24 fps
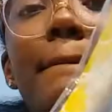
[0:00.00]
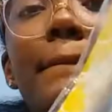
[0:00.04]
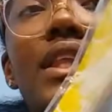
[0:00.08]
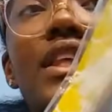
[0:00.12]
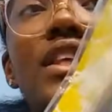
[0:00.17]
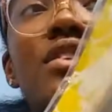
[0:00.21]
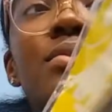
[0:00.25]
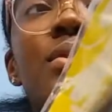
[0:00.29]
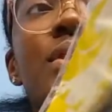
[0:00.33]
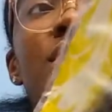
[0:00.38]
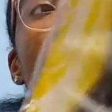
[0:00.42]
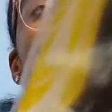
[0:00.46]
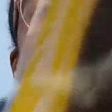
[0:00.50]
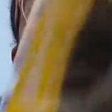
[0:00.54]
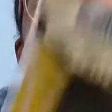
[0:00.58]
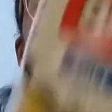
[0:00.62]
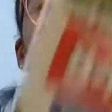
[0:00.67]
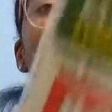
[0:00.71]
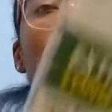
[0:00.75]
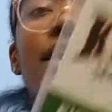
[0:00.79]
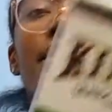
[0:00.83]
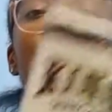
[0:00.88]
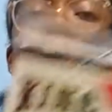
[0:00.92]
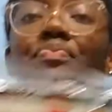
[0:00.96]
But this one looks
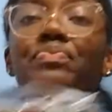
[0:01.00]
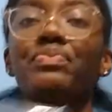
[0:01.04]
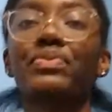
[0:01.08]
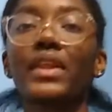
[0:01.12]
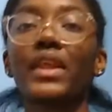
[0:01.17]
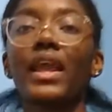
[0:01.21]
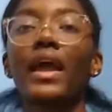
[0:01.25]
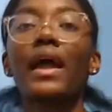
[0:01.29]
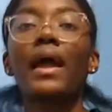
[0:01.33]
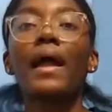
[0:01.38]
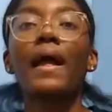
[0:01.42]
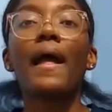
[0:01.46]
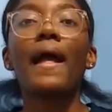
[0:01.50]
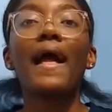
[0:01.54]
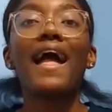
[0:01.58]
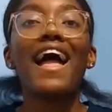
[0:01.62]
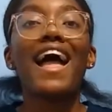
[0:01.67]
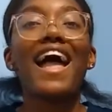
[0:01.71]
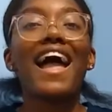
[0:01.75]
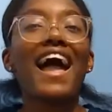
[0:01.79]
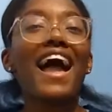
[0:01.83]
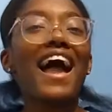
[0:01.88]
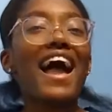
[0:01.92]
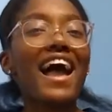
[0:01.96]
like.
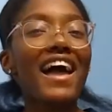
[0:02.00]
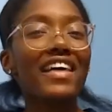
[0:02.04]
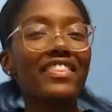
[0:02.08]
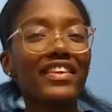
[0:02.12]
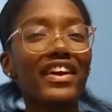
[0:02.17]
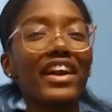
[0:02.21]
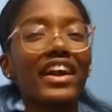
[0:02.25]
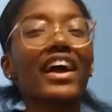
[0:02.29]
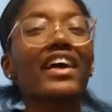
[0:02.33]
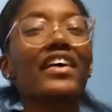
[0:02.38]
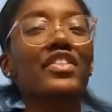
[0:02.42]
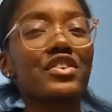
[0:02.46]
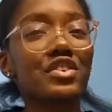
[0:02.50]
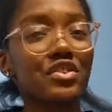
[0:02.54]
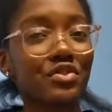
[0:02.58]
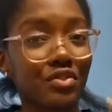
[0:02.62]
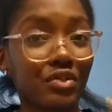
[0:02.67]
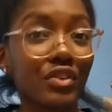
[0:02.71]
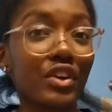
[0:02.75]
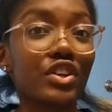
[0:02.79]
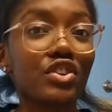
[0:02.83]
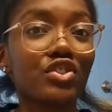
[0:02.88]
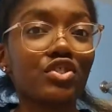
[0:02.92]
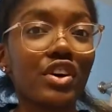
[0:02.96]
And then I got this
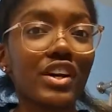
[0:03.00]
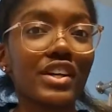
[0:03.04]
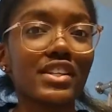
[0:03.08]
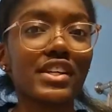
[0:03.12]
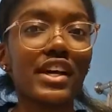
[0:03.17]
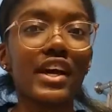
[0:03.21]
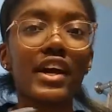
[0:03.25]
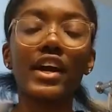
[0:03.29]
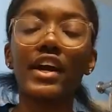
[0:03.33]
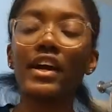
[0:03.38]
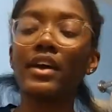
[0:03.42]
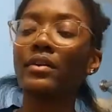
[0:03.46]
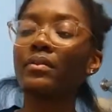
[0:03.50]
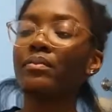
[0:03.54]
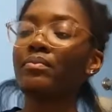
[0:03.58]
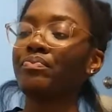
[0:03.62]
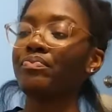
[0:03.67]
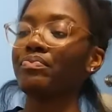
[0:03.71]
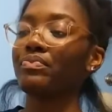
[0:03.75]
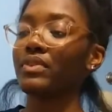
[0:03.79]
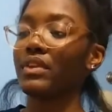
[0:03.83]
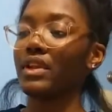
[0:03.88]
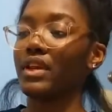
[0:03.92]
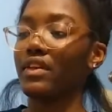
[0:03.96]
free trust hair
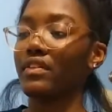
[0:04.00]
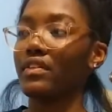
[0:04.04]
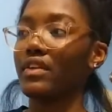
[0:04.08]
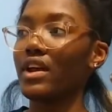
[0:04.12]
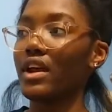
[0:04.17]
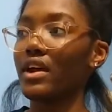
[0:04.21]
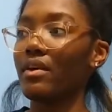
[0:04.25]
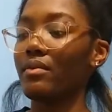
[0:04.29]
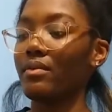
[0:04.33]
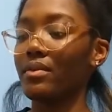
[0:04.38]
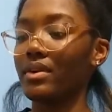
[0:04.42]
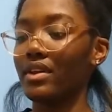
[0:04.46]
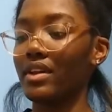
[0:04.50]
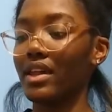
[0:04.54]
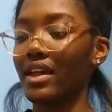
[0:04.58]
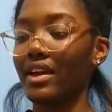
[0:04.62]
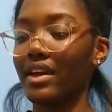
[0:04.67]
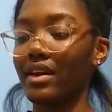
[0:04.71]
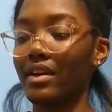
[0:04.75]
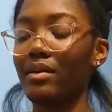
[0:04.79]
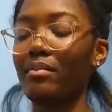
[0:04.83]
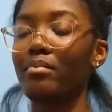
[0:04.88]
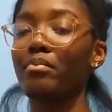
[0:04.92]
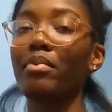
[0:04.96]
that I want
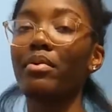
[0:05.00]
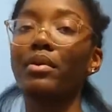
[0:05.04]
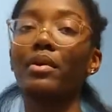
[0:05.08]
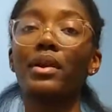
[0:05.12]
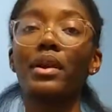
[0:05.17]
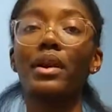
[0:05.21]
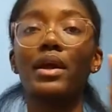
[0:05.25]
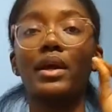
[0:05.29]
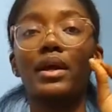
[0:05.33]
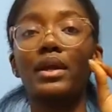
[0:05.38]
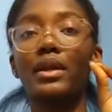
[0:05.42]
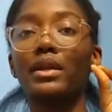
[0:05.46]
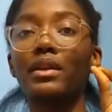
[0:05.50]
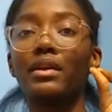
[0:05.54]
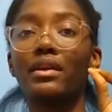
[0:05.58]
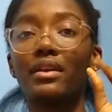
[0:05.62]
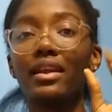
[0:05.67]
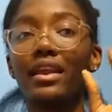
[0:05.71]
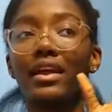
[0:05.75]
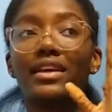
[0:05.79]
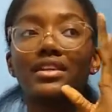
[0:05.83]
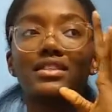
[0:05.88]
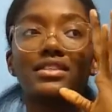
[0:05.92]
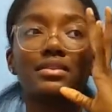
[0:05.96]
to put
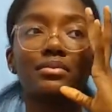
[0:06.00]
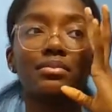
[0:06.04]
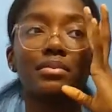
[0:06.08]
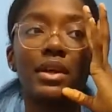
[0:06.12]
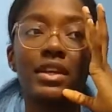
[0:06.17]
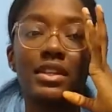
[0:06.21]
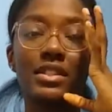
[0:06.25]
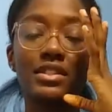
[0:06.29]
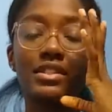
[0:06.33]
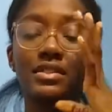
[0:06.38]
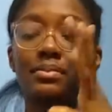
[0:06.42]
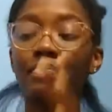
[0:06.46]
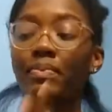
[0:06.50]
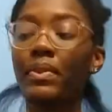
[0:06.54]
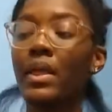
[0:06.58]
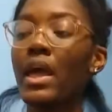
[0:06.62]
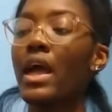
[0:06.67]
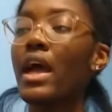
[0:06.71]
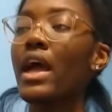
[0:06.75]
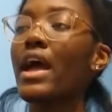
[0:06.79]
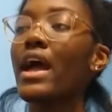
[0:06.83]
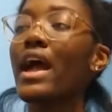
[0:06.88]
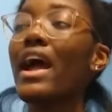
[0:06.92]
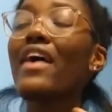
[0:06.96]
in in some places.
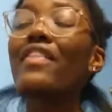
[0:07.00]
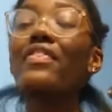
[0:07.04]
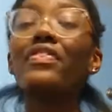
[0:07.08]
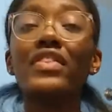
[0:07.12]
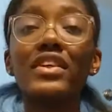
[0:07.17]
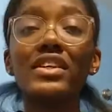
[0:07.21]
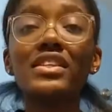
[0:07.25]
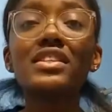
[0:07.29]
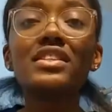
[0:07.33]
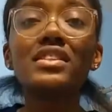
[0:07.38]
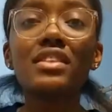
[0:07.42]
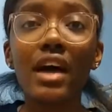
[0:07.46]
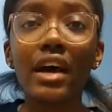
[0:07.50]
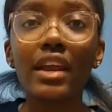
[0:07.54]
And this is